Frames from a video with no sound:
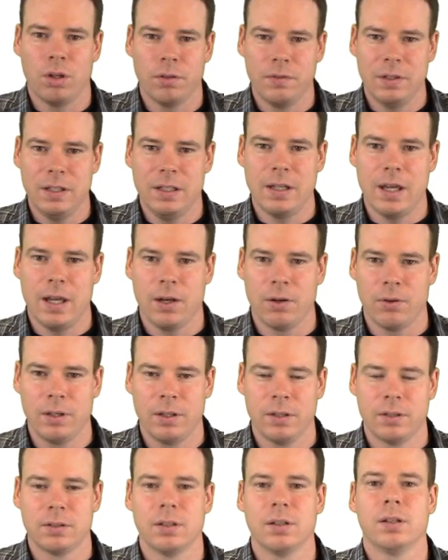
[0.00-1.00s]
of these
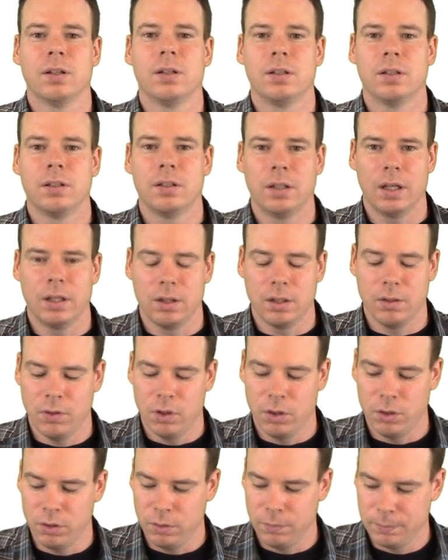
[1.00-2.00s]
areas to get the
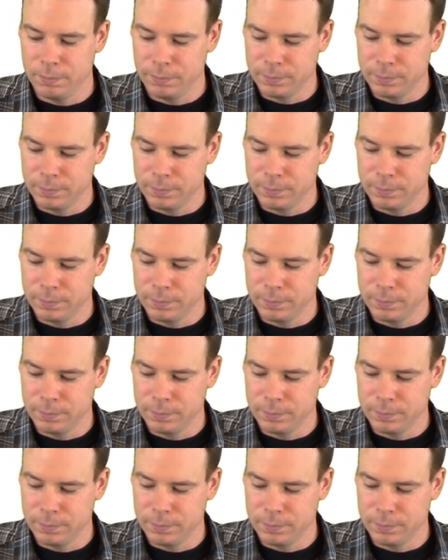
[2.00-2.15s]
volume.